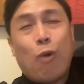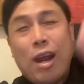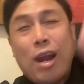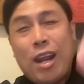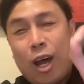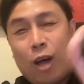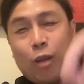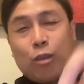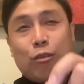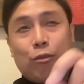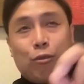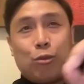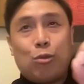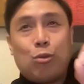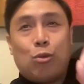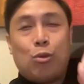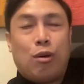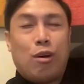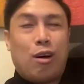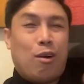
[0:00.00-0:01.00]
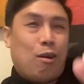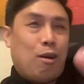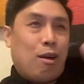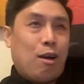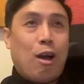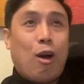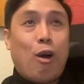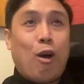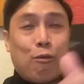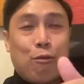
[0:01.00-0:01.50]
one out of two
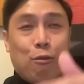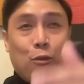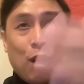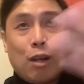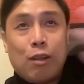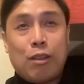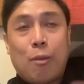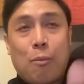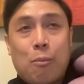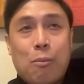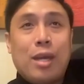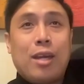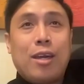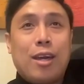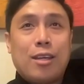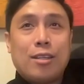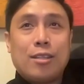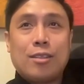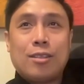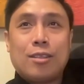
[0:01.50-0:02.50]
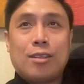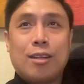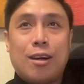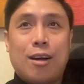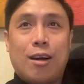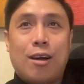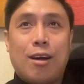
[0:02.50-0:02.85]
of what the biggest